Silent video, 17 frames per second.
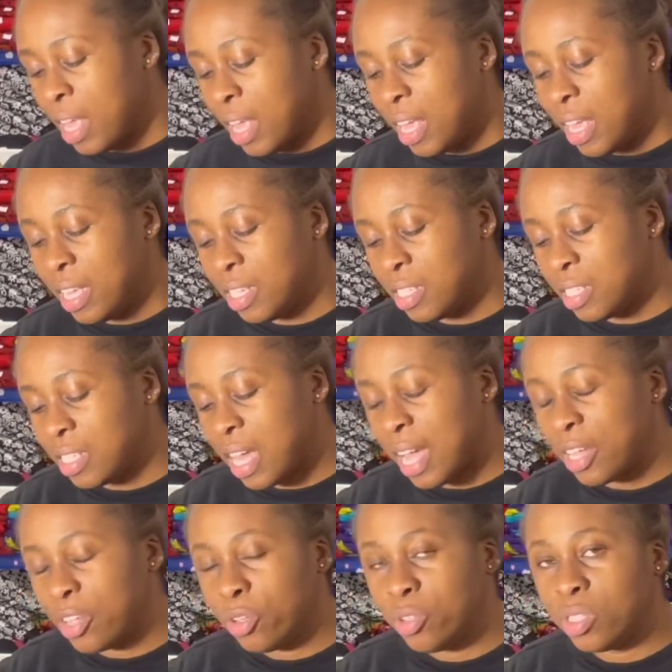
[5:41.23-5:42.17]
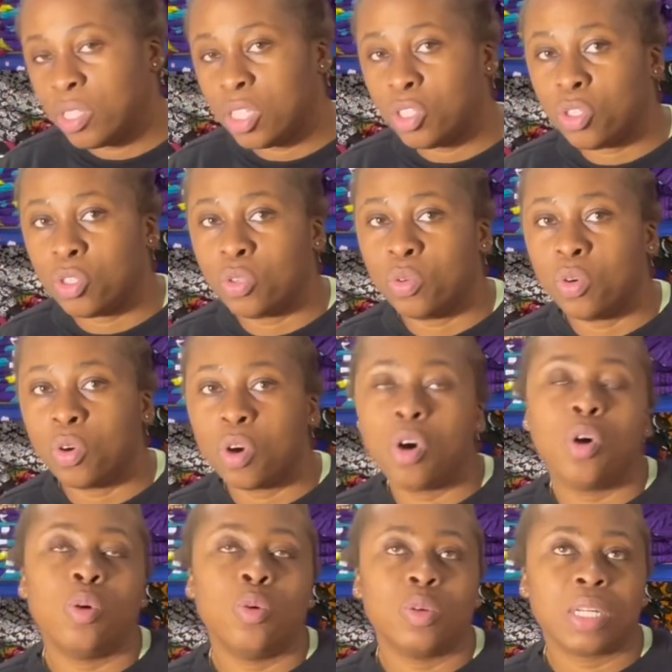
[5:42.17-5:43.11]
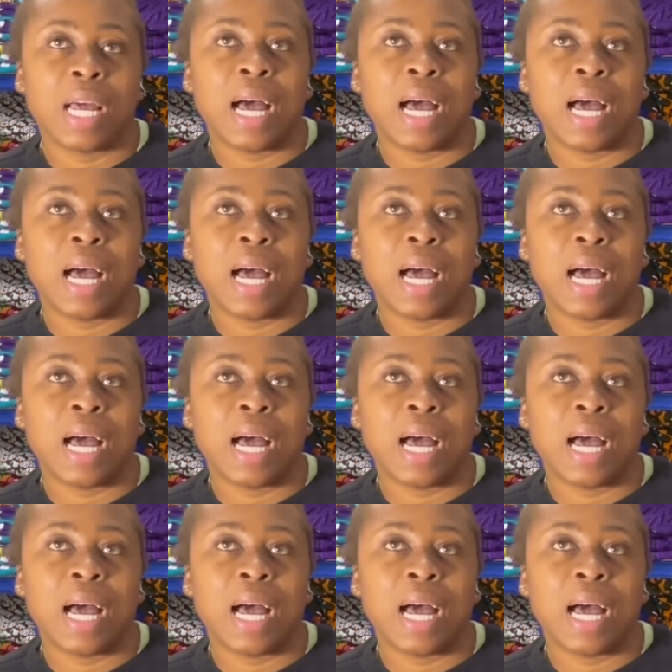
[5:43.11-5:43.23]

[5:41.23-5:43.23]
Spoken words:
is I use a tool called